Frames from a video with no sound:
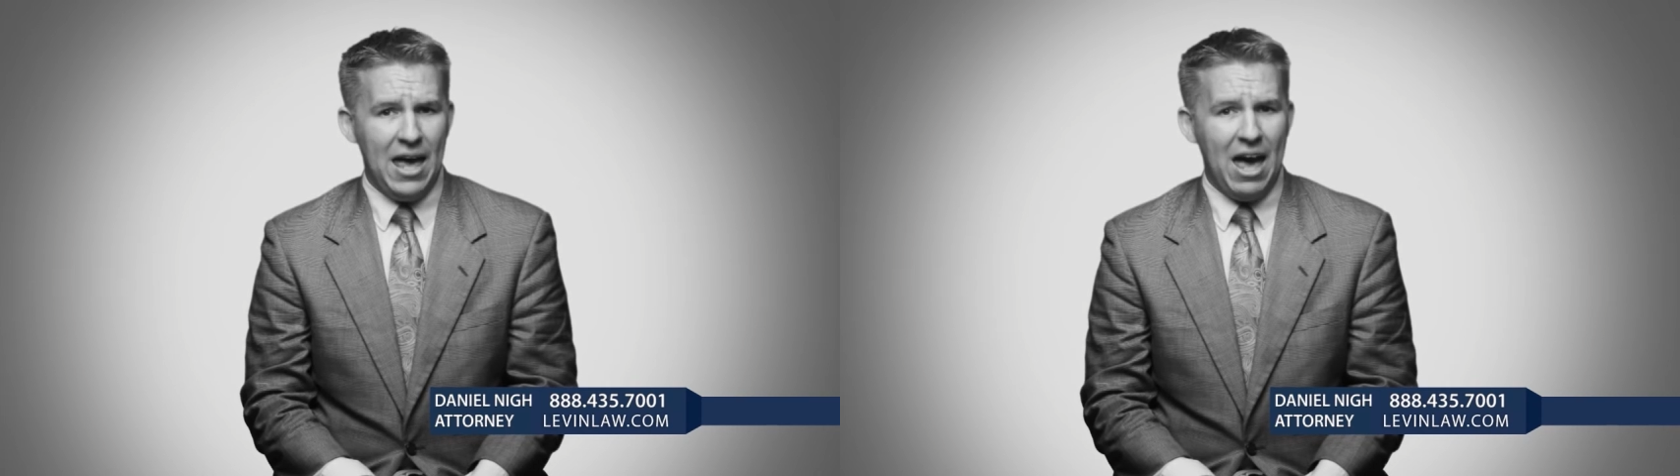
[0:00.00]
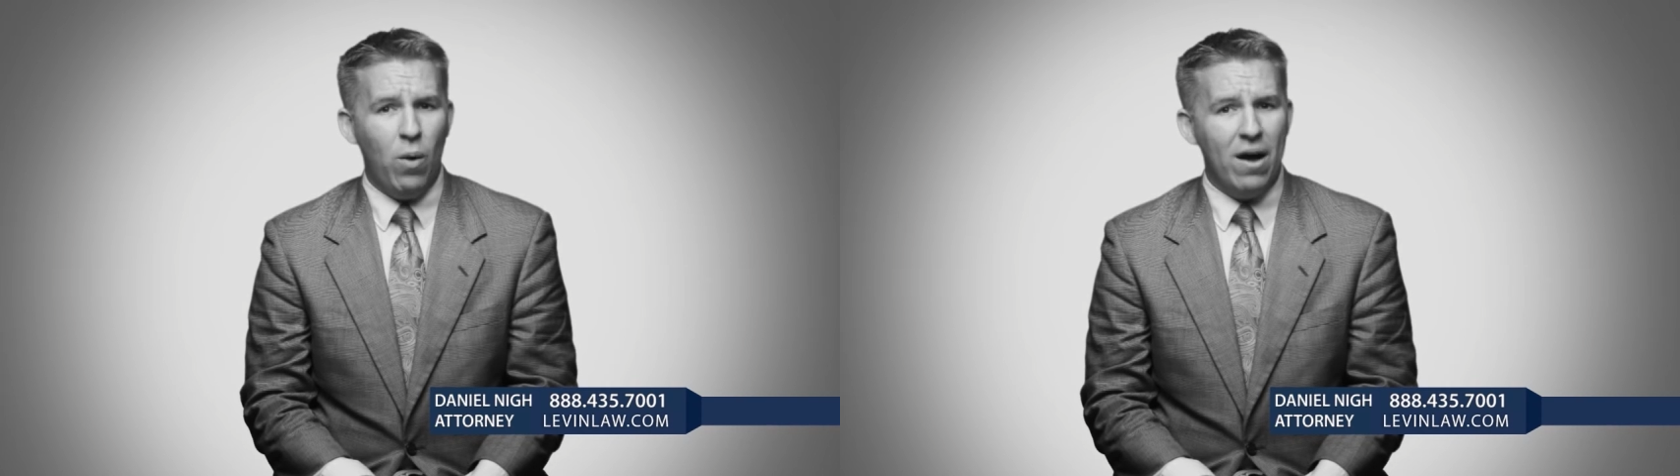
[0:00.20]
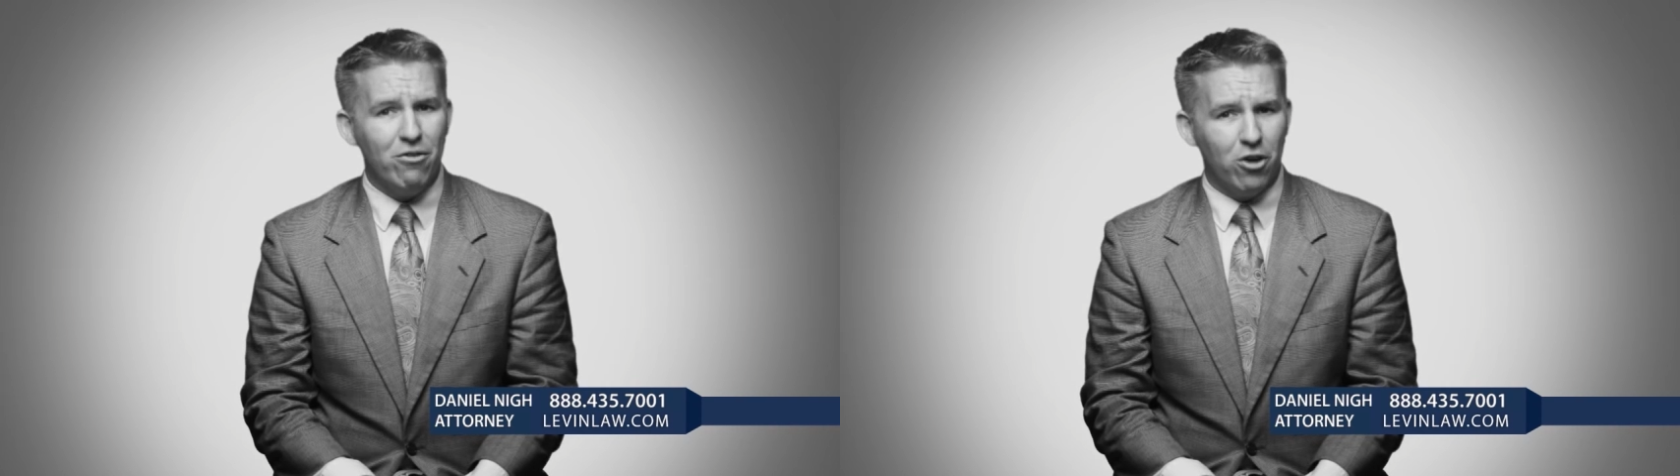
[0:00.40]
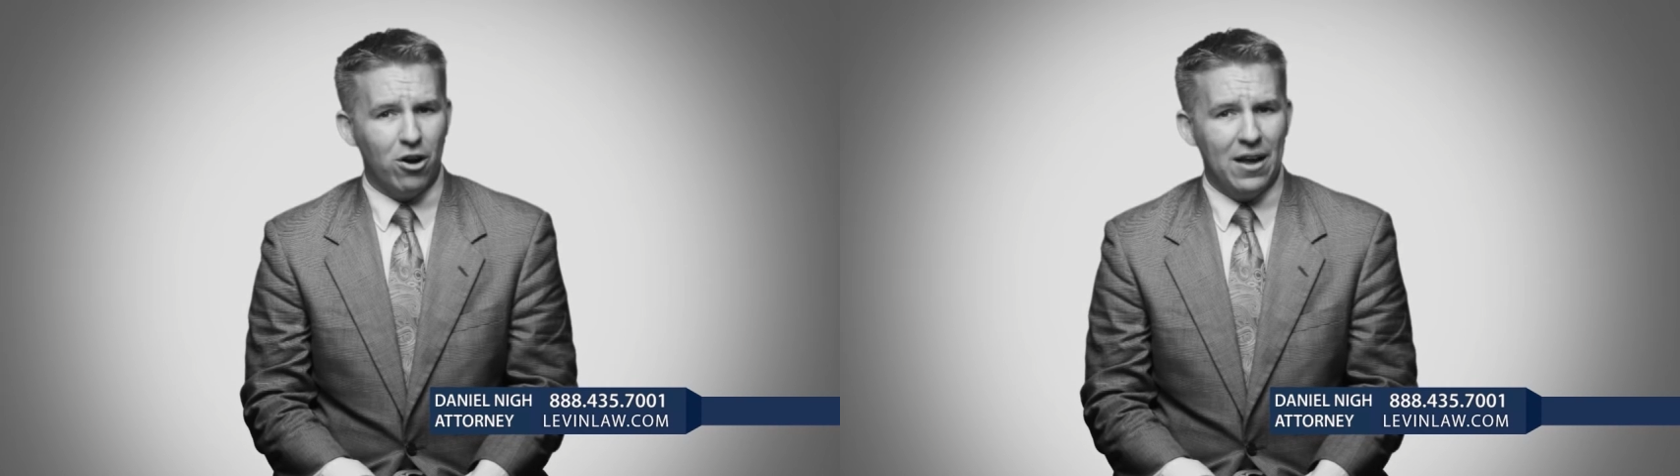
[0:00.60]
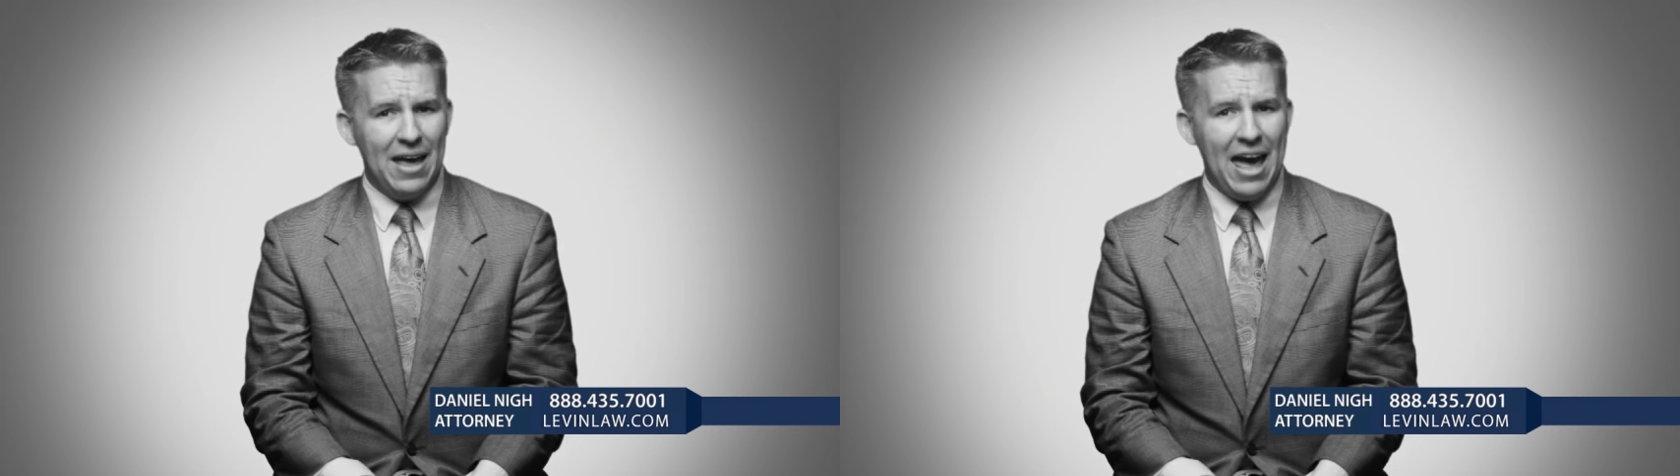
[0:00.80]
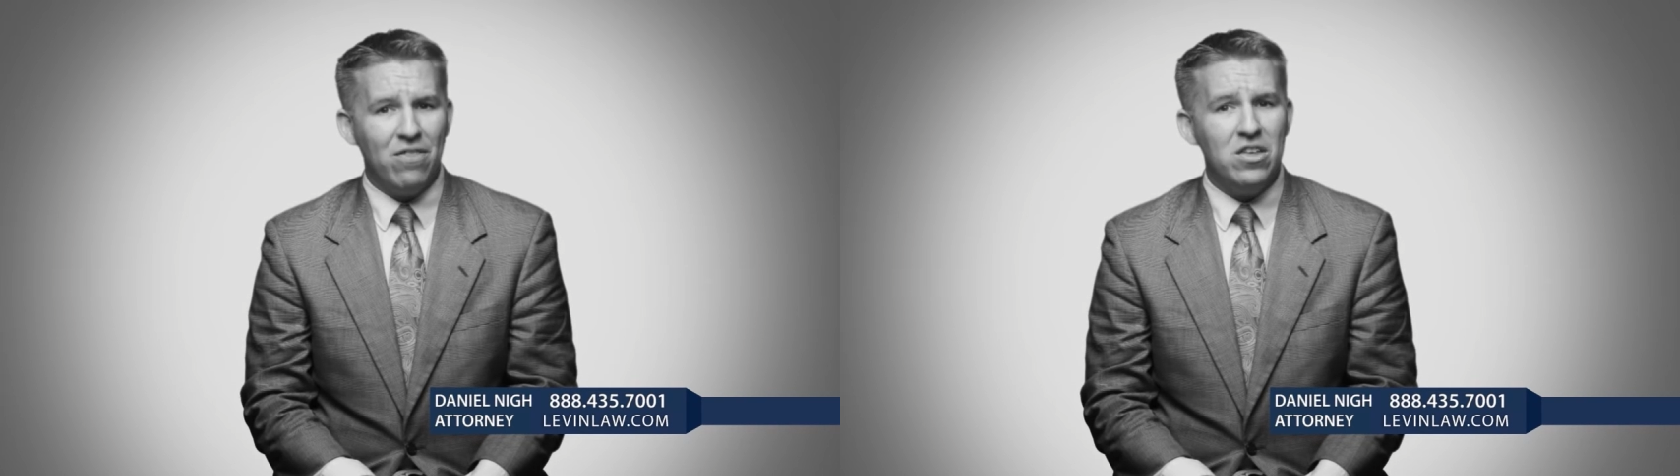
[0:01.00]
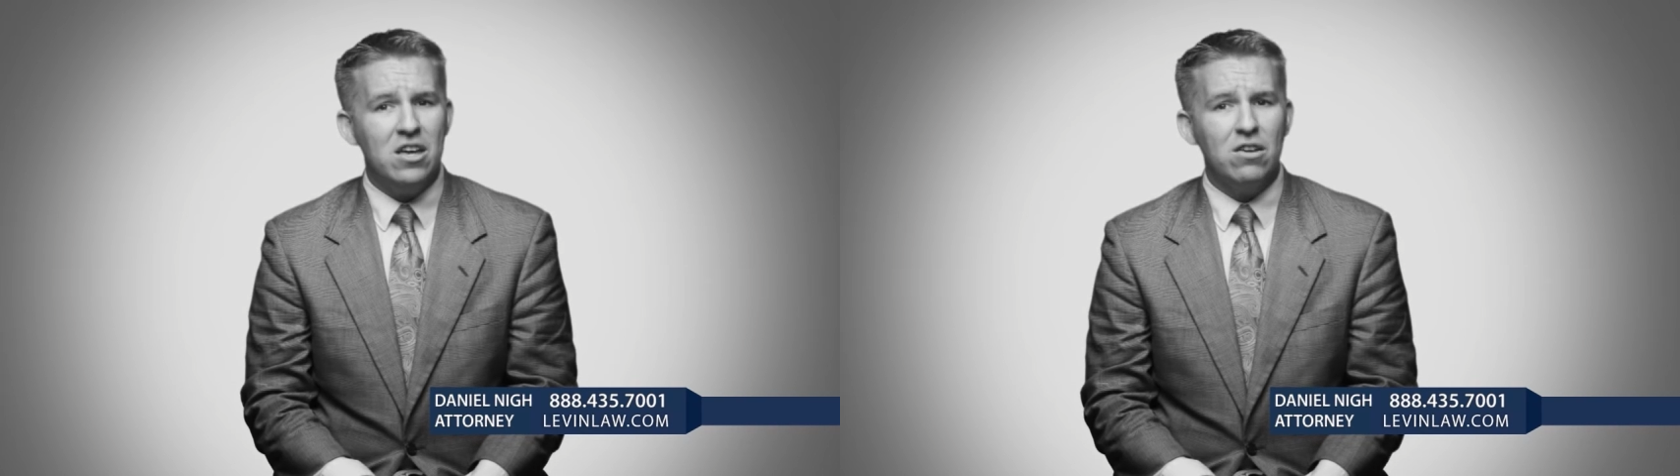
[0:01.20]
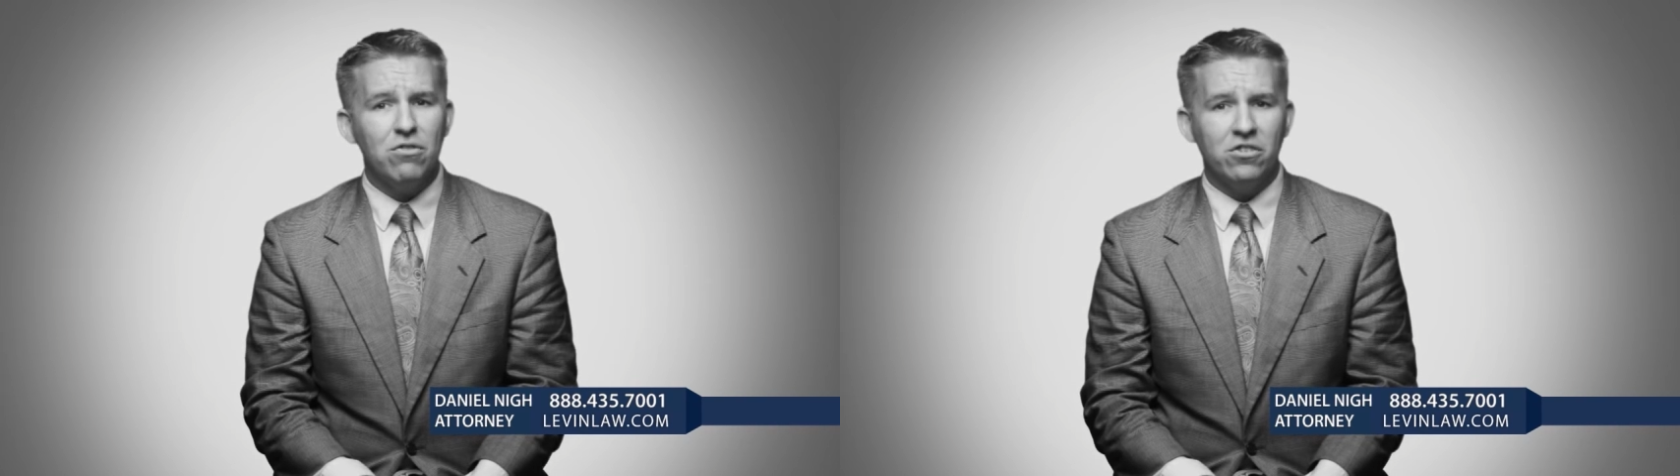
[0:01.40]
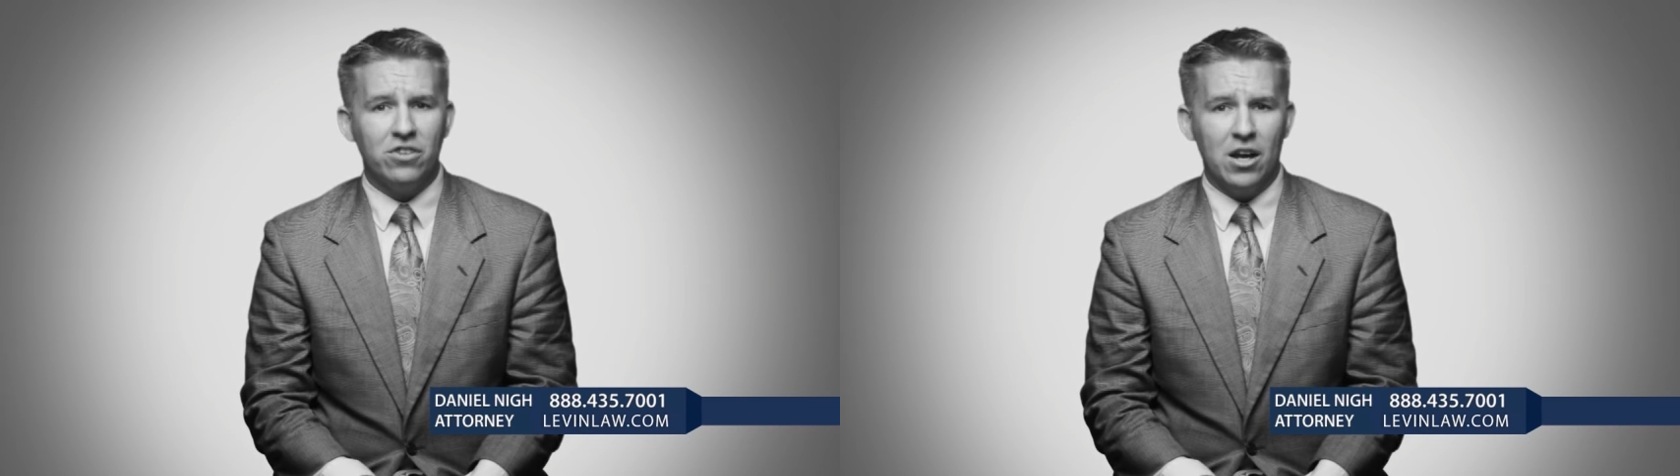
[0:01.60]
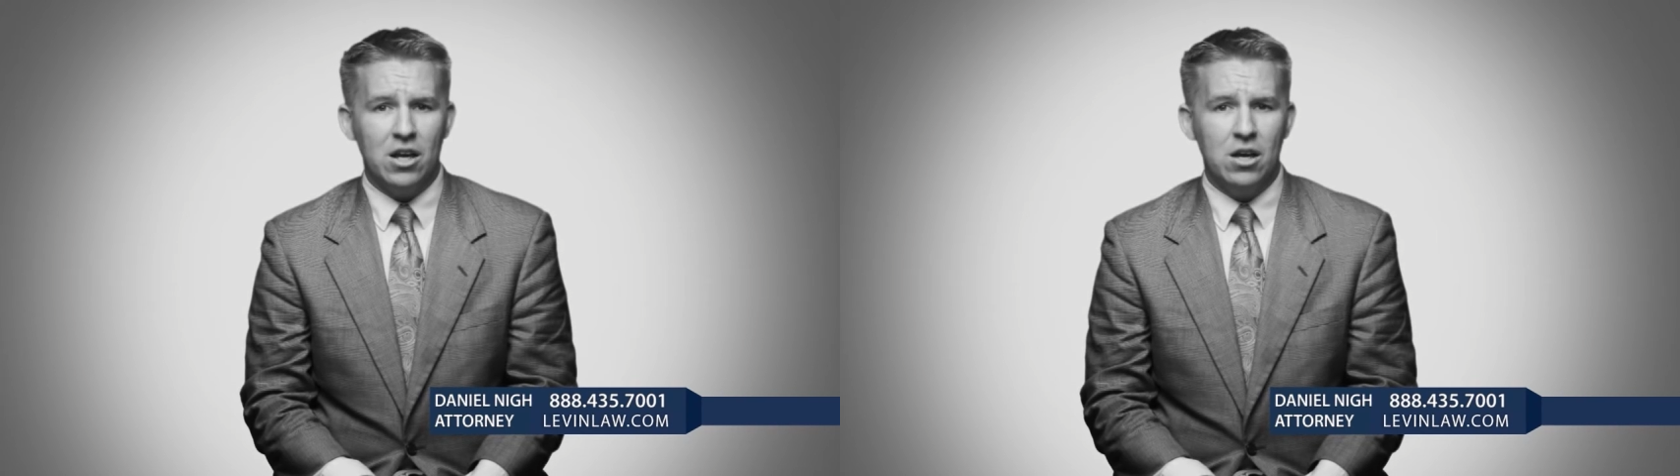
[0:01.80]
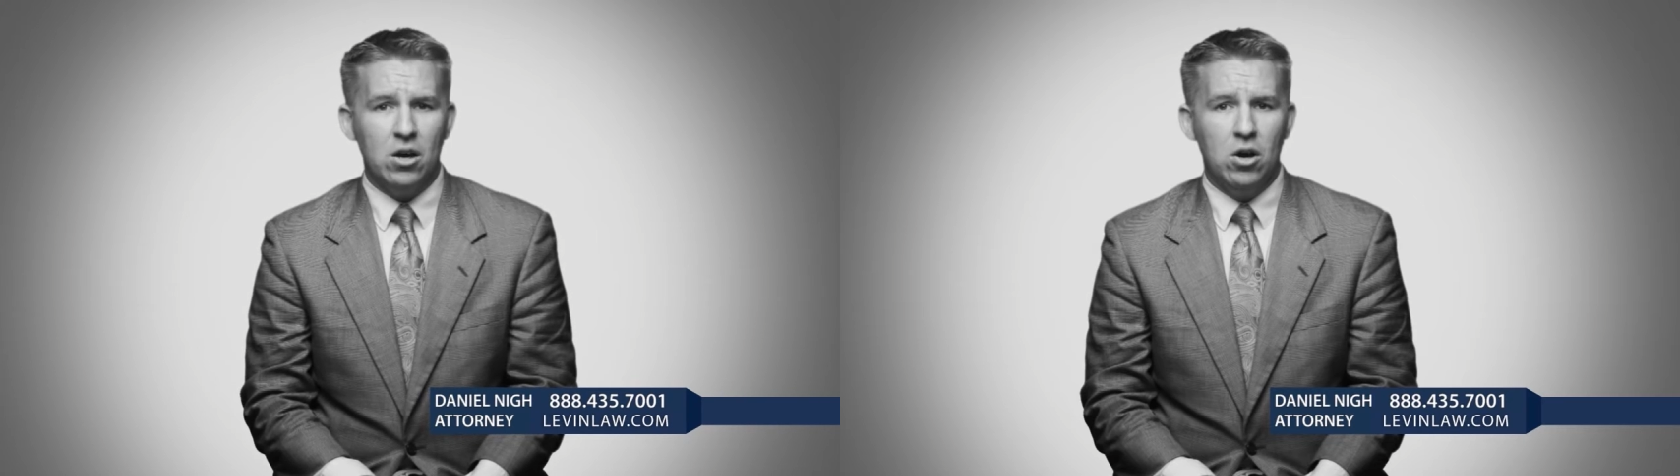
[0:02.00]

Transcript: However, at the end of the study,